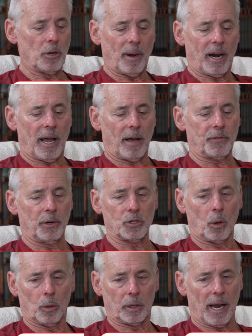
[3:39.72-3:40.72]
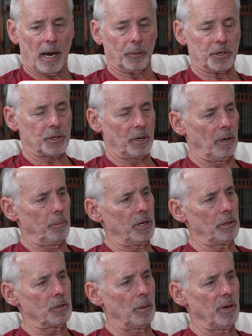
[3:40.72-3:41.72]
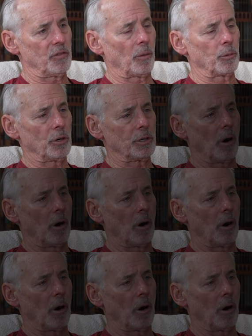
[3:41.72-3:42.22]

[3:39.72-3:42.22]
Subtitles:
So about half your total calories should be from good